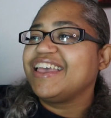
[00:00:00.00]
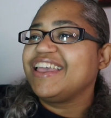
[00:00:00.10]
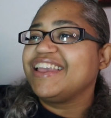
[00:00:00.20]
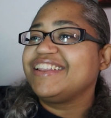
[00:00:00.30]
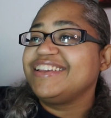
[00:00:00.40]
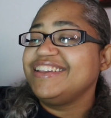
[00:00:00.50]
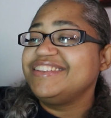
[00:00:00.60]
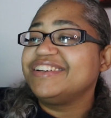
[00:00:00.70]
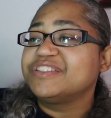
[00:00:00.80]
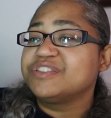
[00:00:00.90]
And he
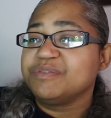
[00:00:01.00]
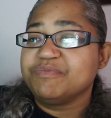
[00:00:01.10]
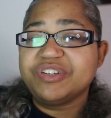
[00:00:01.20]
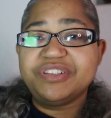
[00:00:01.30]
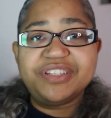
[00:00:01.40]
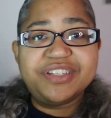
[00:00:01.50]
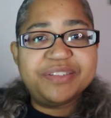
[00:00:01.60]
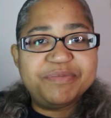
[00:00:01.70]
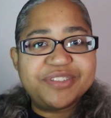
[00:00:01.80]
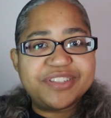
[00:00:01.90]
does some really
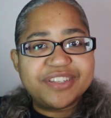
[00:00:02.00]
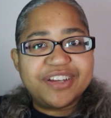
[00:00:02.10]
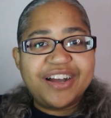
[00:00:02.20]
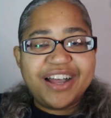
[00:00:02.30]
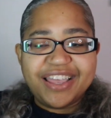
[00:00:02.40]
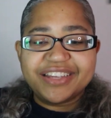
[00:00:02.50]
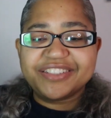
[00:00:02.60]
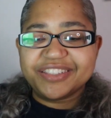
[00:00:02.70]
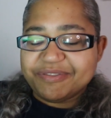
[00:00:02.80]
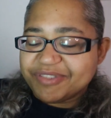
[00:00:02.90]
good music, y'all. I
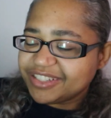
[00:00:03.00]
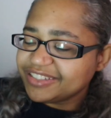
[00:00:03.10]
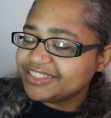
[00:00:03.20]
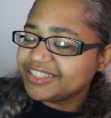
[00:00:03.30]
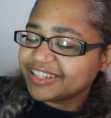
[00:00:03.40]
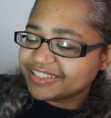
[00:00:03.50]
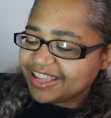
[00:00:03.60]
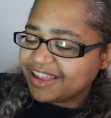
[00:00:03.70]
actually went and checked